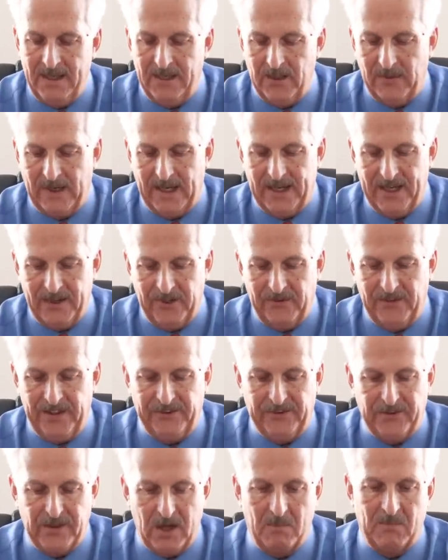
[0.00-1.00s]
And when I hear
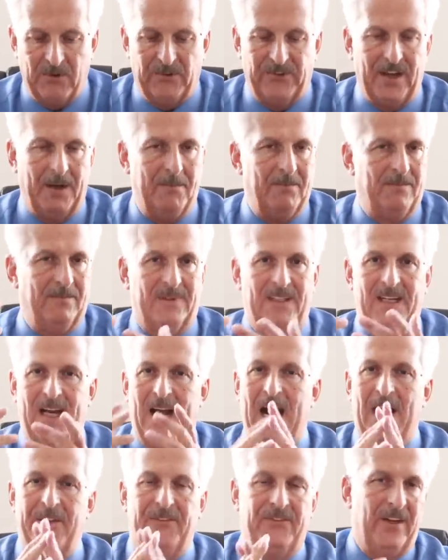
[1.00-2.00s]
these numbers, I'm
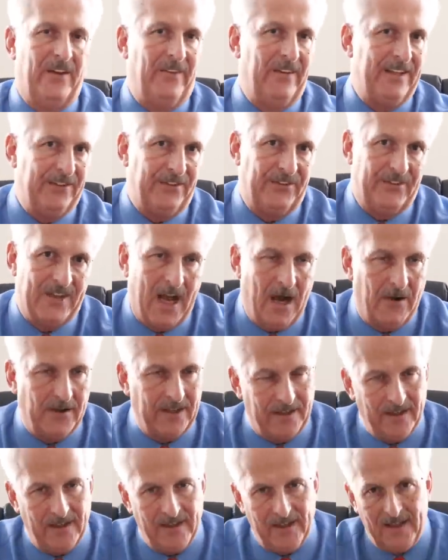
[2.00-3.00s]
constantly
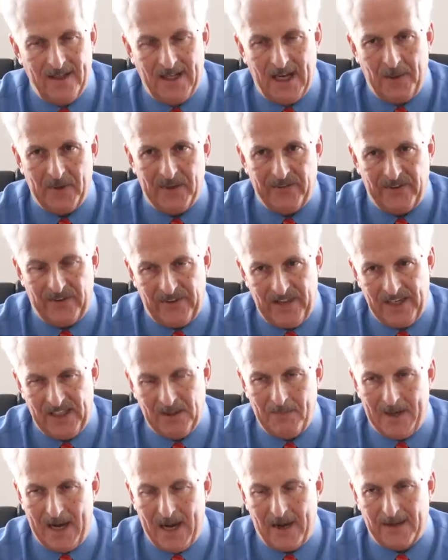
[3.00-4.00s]
astounded. I mean, if you think
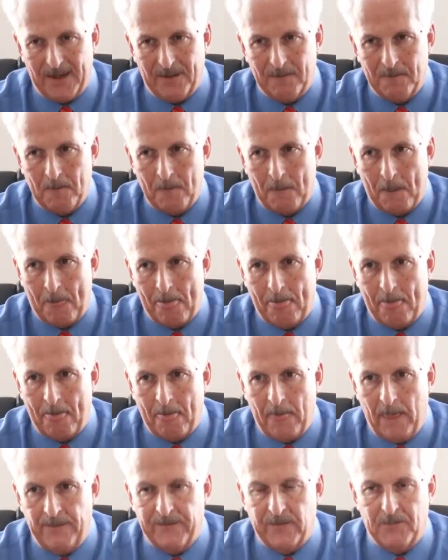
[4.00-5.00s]
about it,
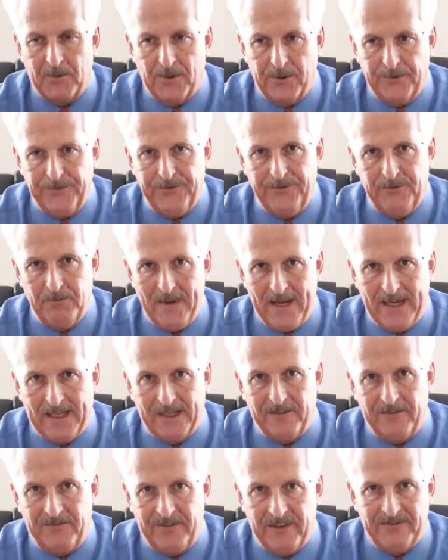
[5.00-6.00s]
if a person's
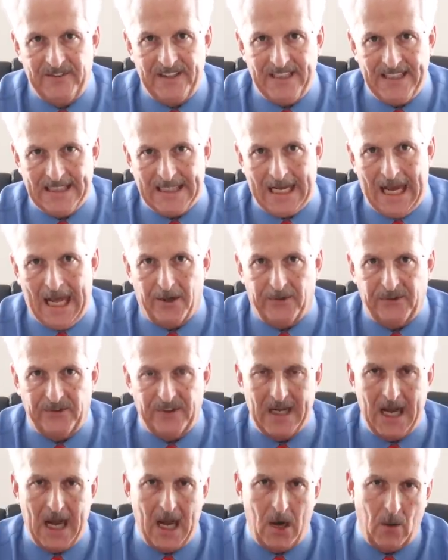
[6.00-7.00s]
making $15
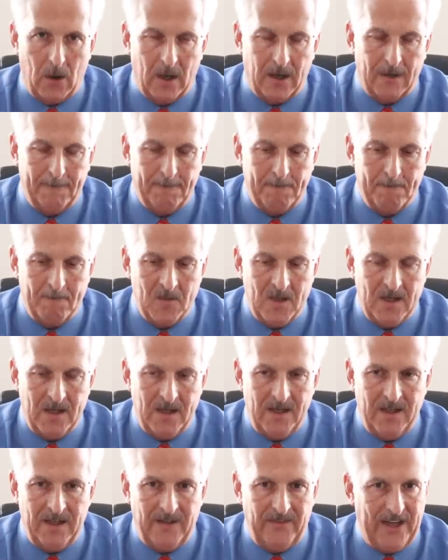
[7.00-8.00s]
an hour,
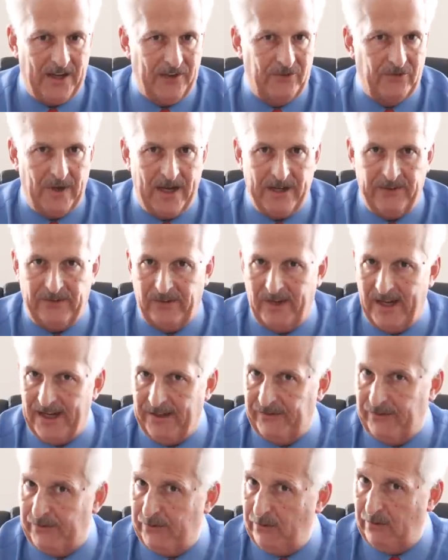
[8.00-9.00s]
that
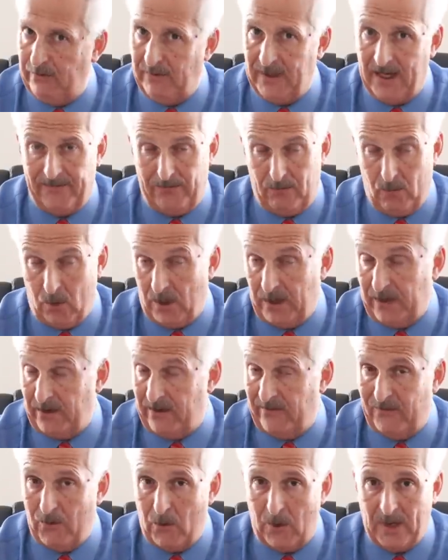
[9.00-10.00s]
translates to uh, working
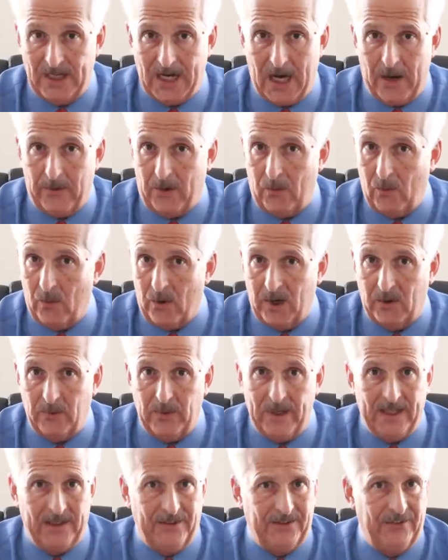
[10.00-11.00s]
a 40 hour work
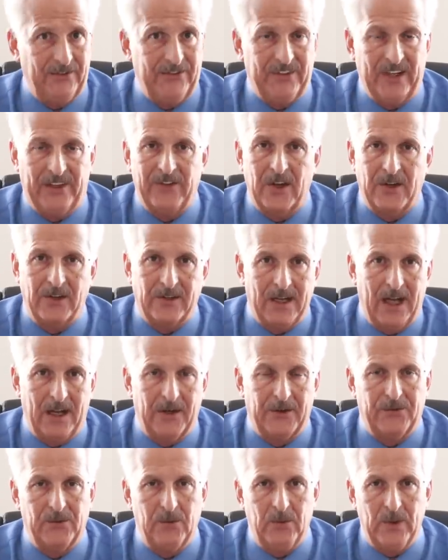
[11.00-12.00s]
week to
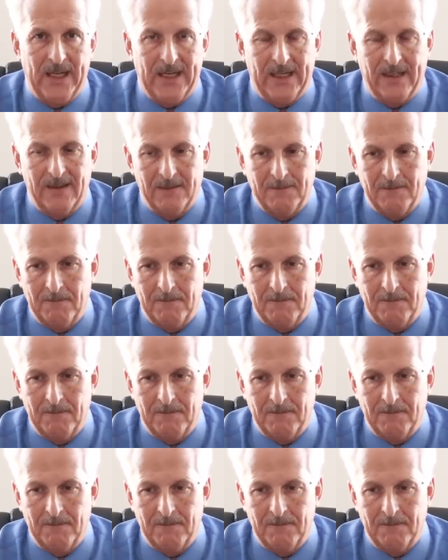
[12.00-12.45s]
$600 a week.